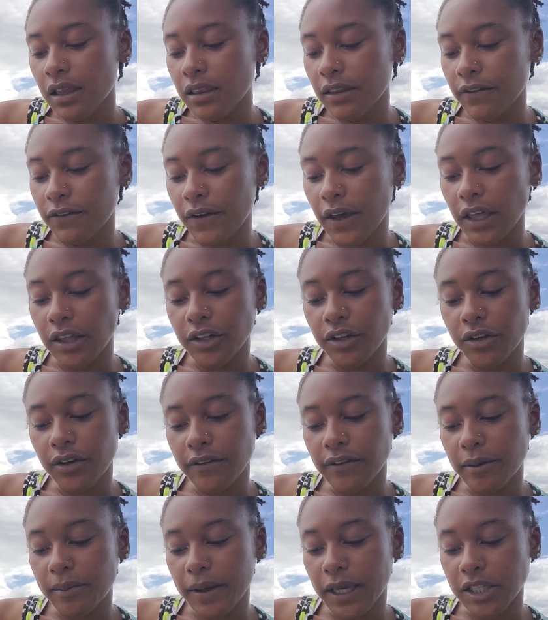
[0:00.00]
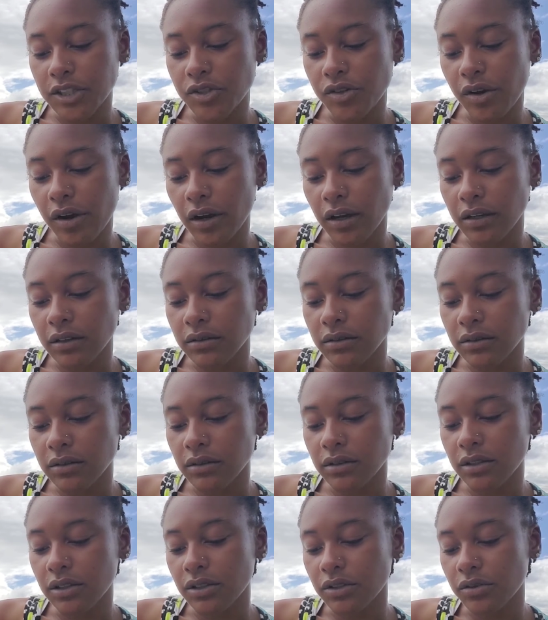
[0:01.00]
The failure of the
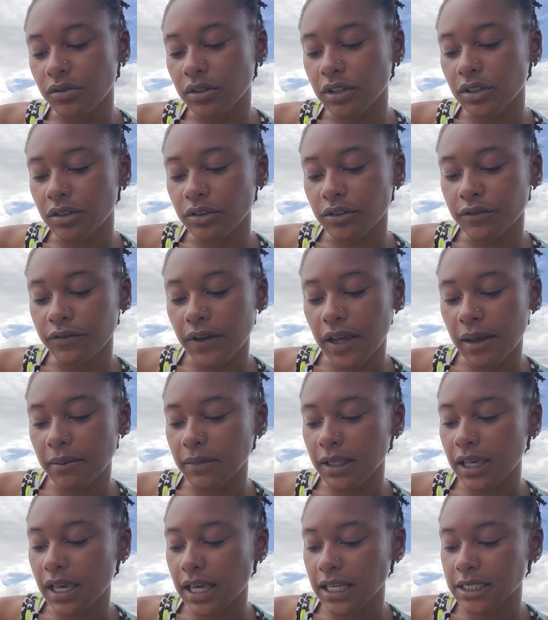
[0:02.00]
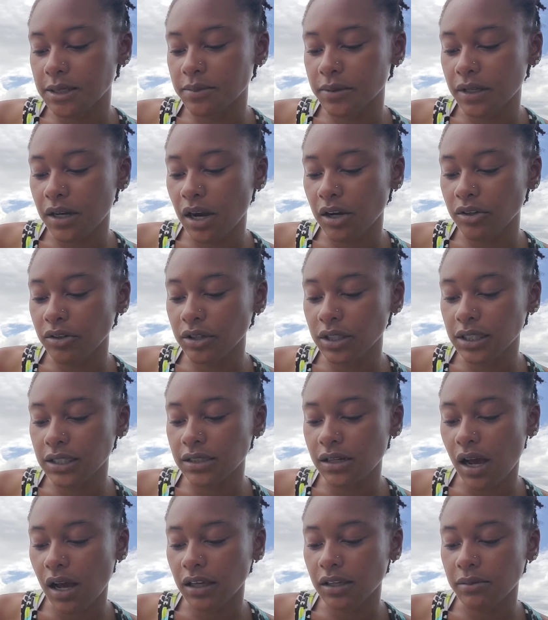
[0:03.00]
patriarchal nuclear family has been utterly
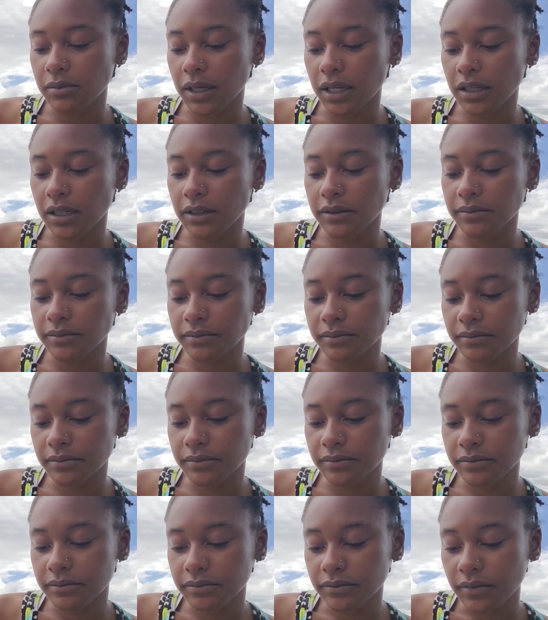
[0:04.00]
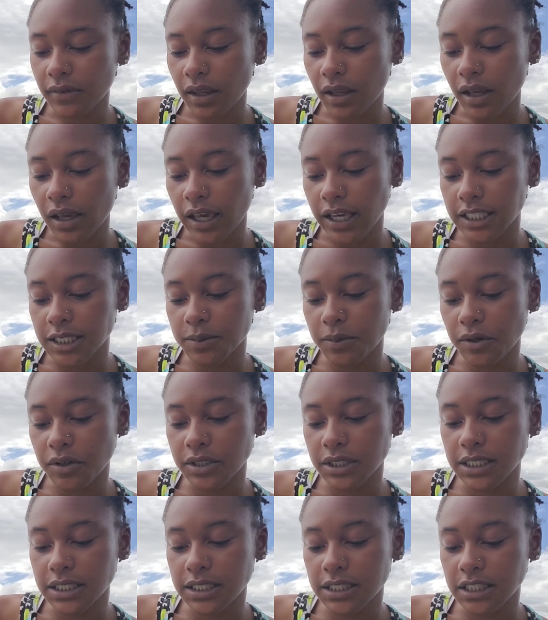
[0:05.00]
documented.
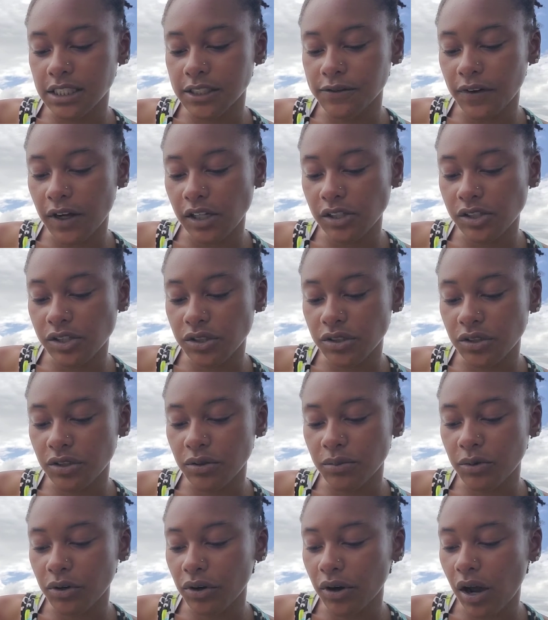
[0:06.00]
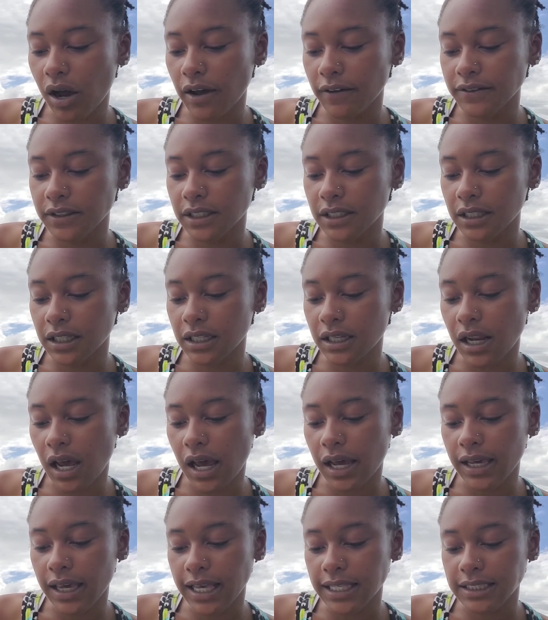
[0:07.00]
Exposed as dysfunctional more often than
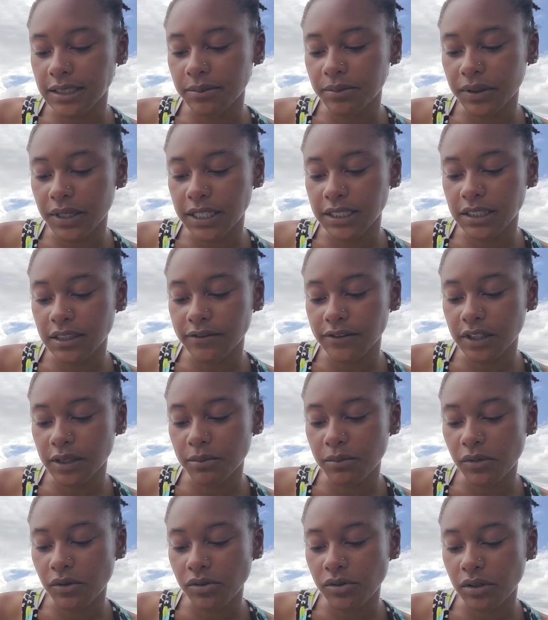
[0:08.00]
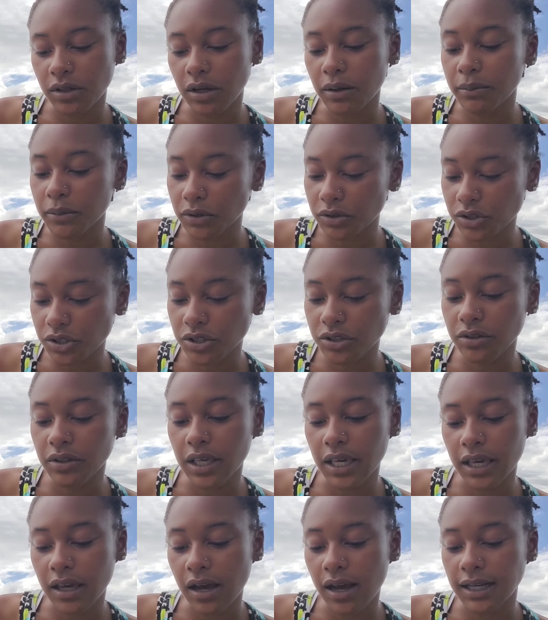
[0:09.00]
not as a place of emotional
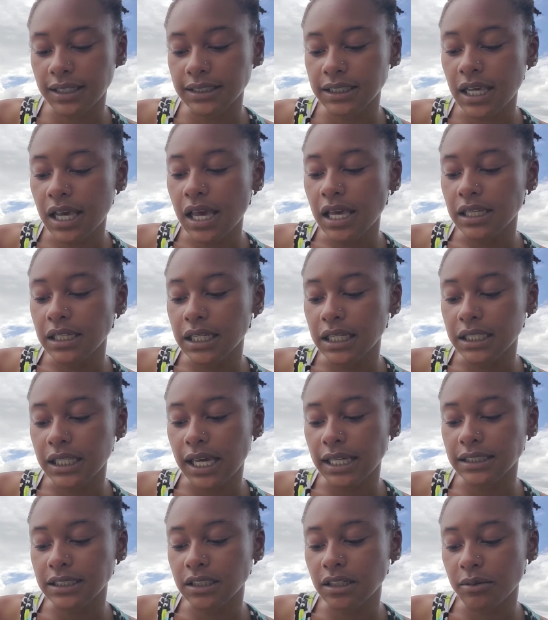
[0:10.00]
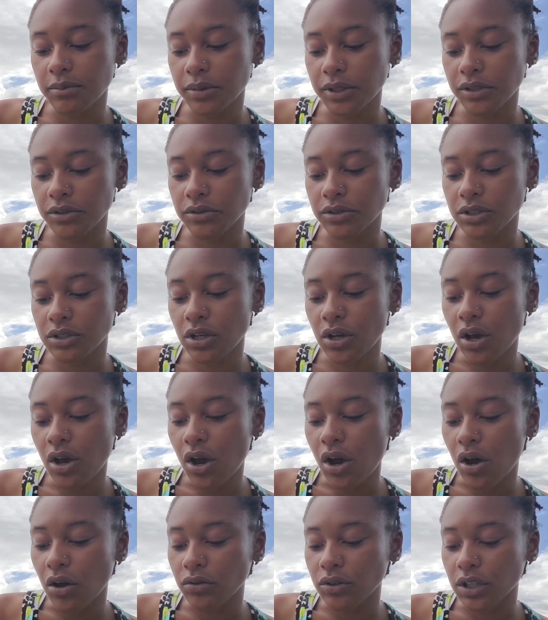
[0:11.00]
chaos, neglect, and abuse,
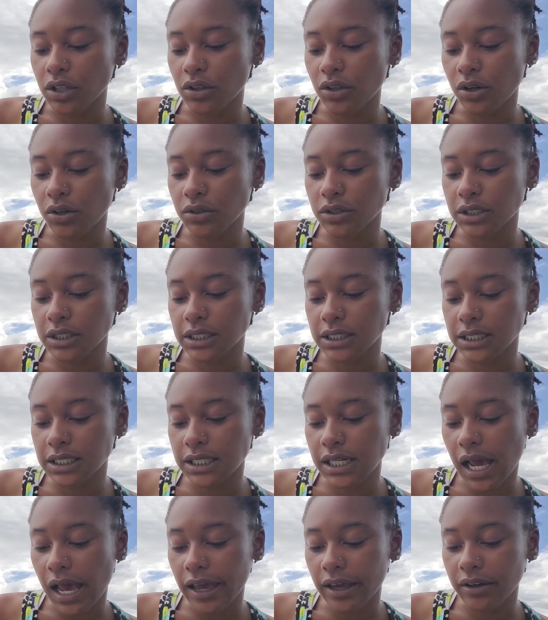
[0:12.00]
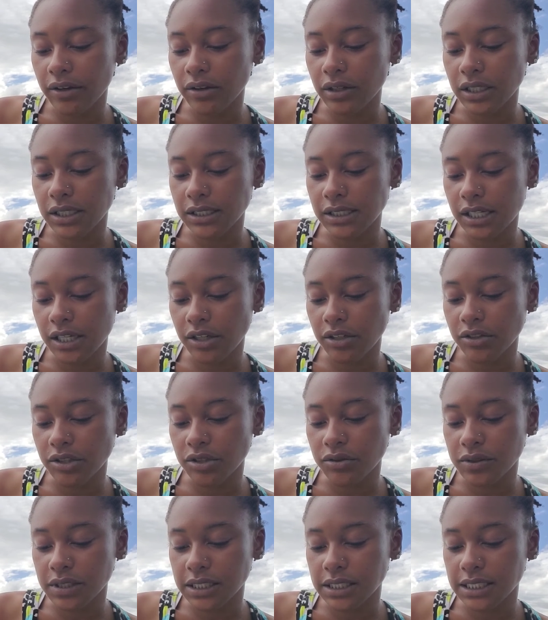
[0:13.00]
only those in denial continue
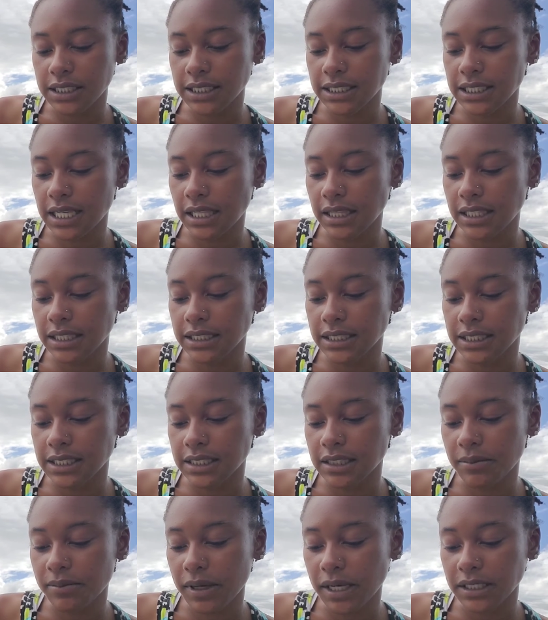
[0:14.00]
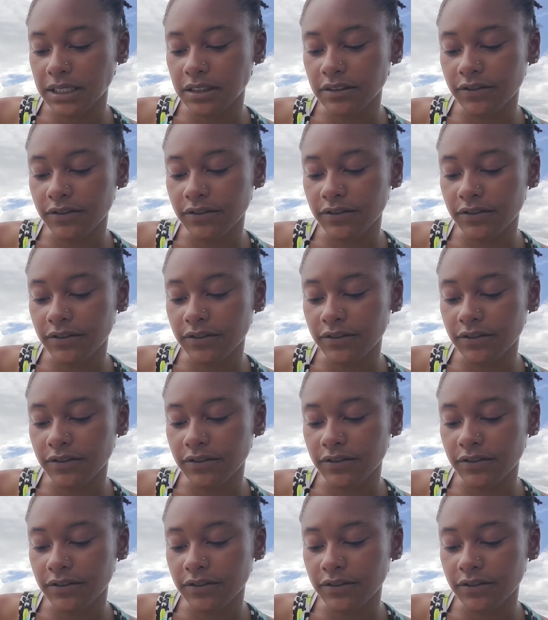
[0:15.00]
to insist that this is the best